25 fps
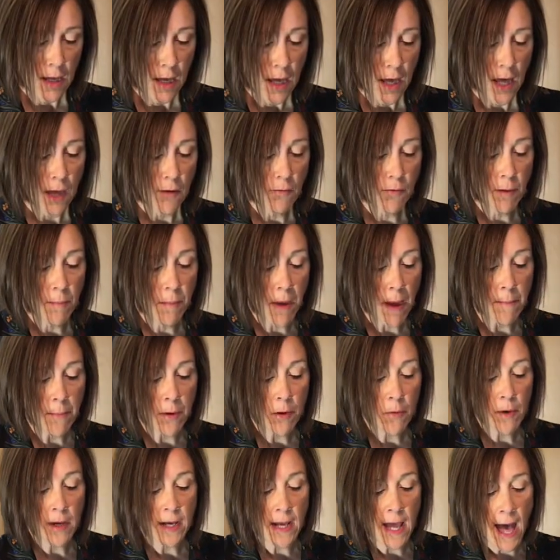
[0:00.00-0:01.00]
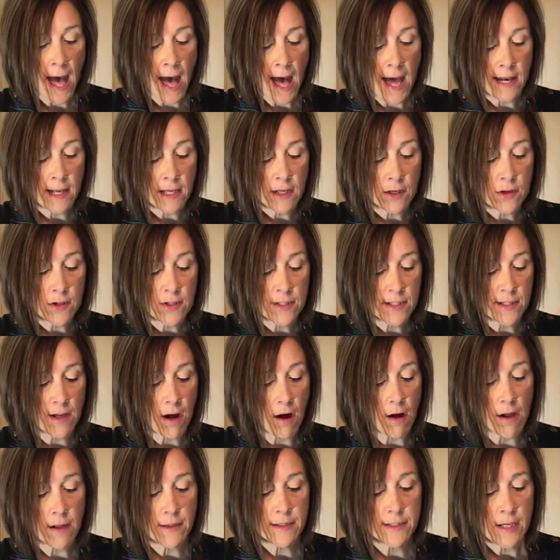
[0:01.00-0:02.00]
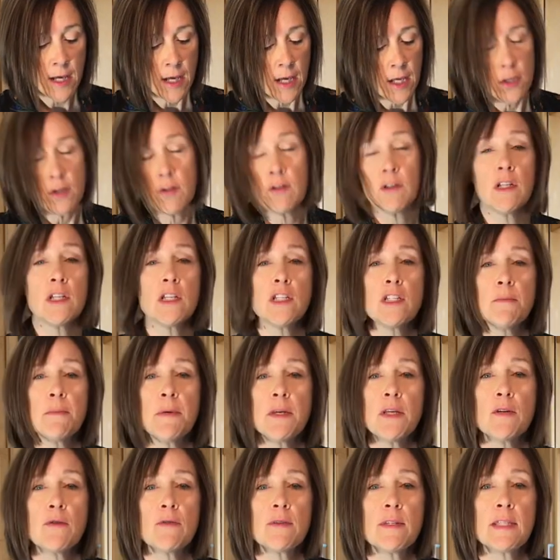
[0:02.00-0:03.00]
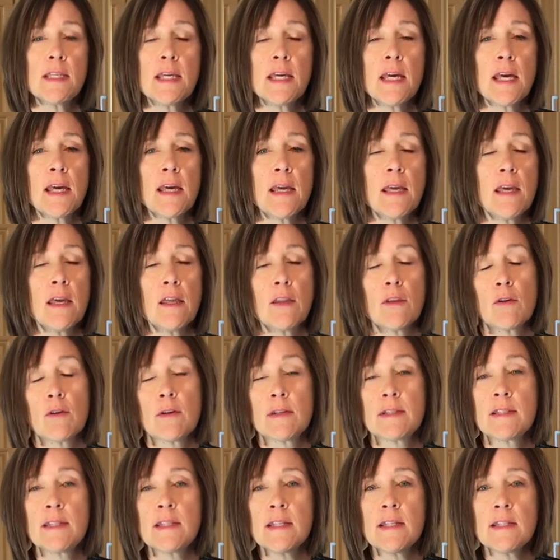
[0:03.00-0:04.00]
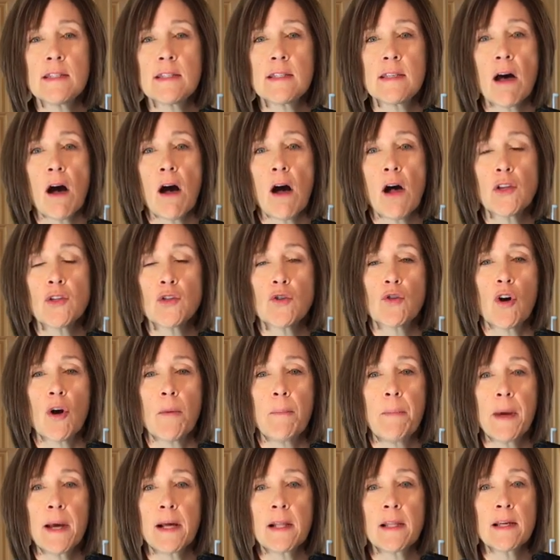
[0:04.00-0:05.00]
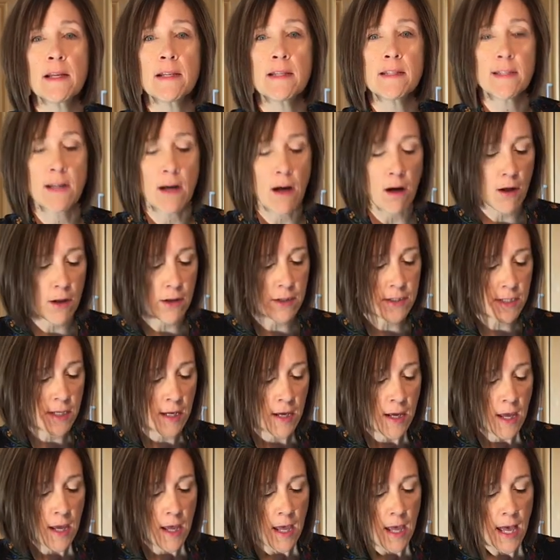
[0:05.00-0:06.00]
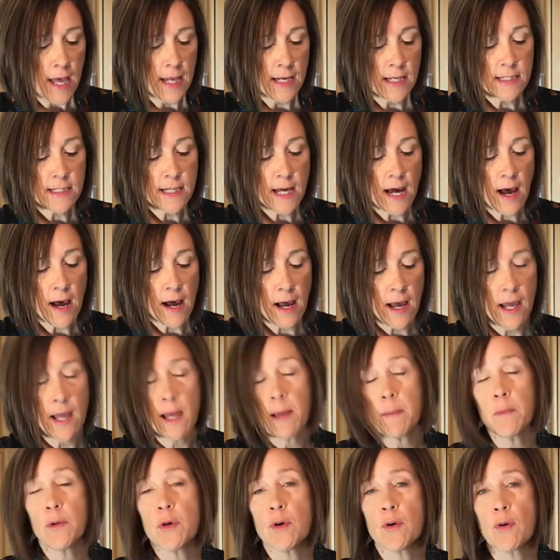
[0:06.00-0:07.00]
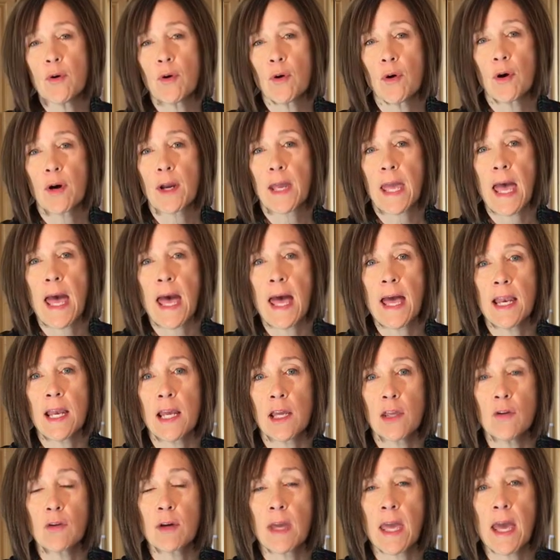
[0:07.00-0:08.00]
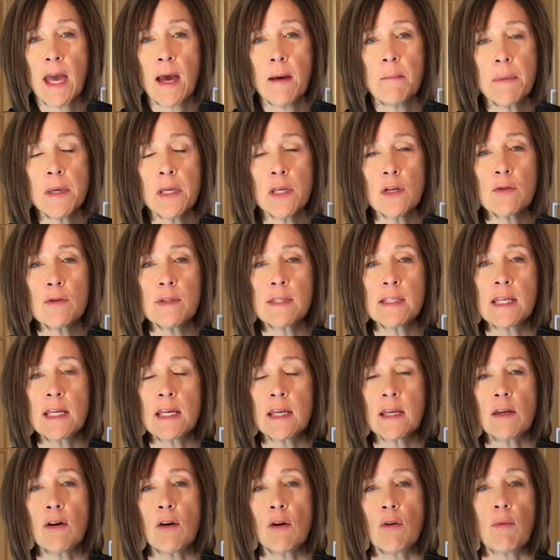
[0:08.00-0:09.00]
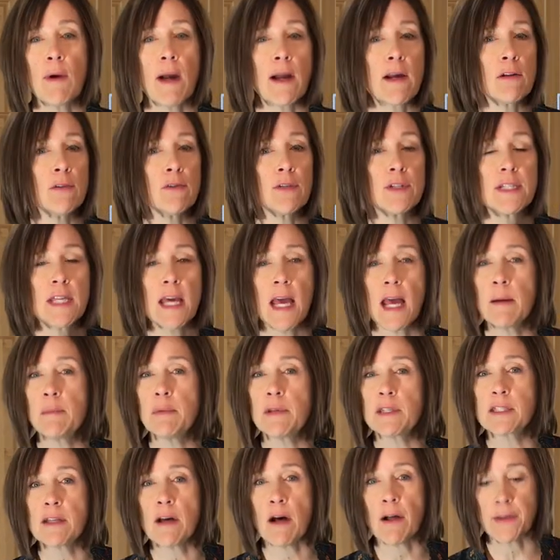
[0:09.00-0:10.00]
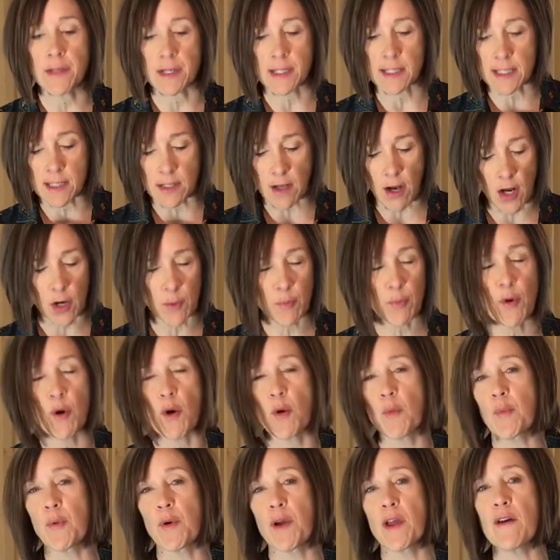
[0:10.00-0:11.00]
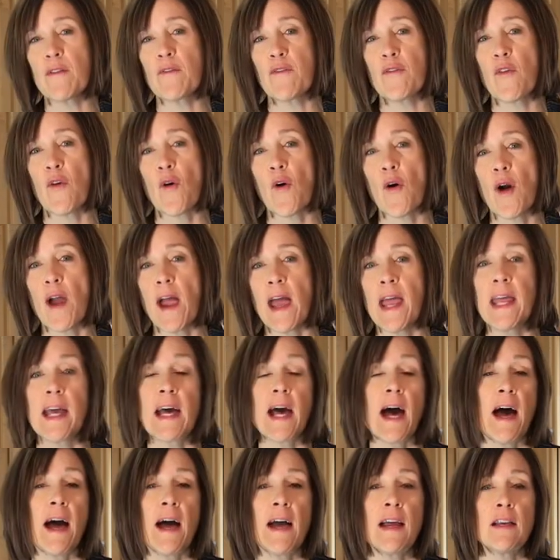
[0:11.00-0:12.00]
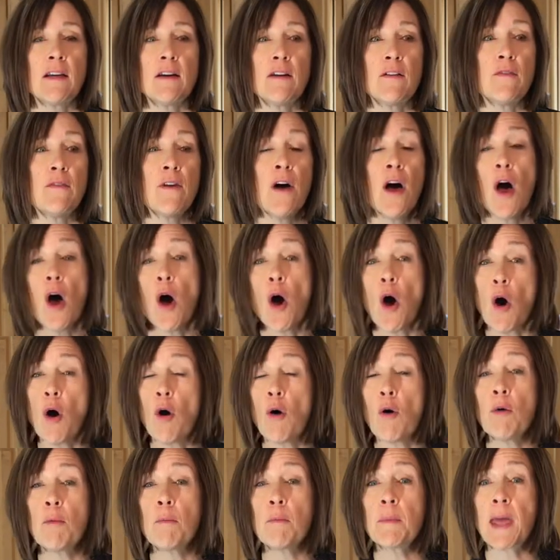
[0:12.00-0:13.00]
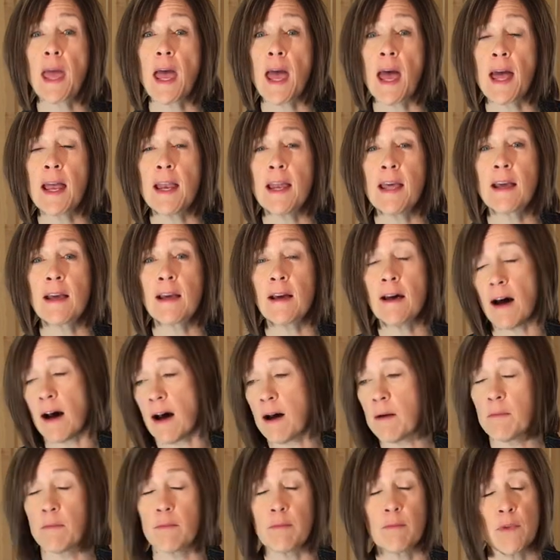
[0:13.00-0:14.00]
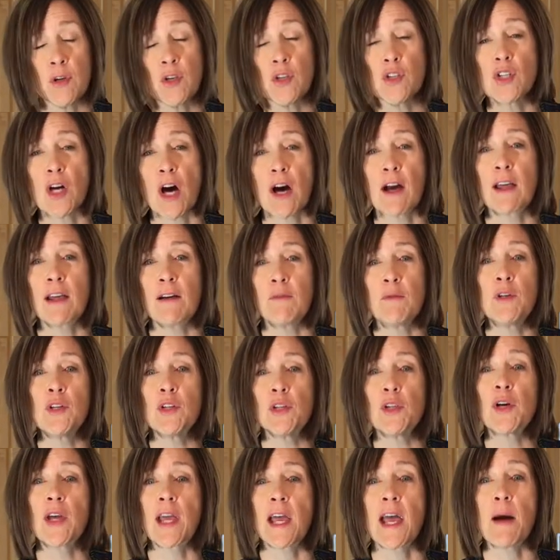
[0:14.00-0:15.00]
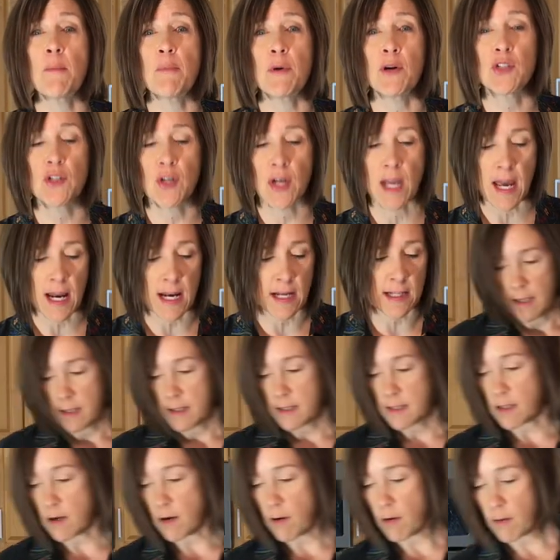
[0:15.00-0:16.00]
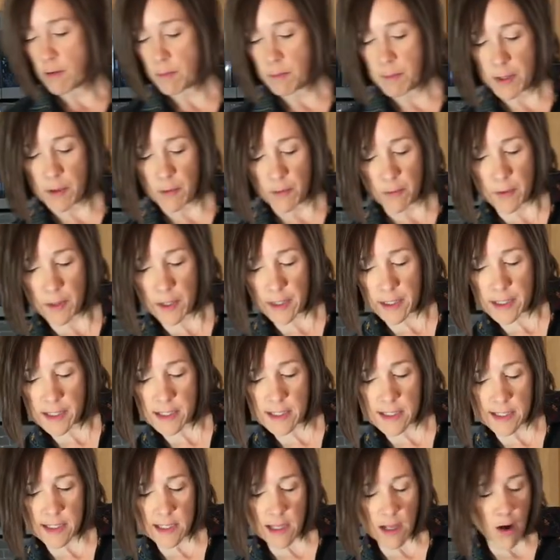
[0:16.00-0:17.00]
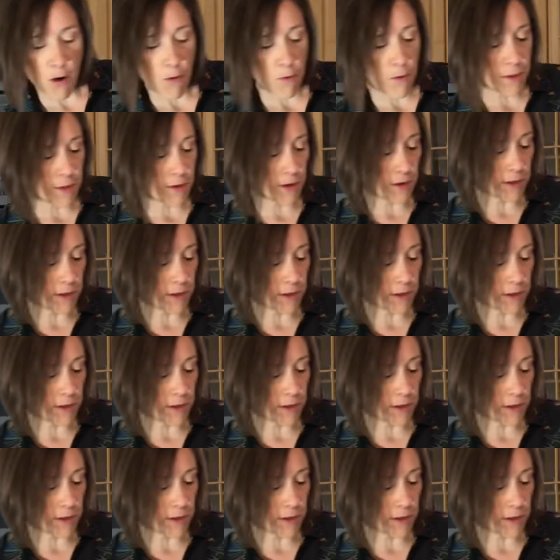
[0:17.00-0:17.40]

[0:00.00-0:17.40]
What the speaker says: And remember, when adding your salt, you need to be using either a sea salt or a pickling salt anytime you're canning. You can't be using your regular table salt. It's not appropriate for any kind of home canning when you're looking at pressure canning. So be really slow with your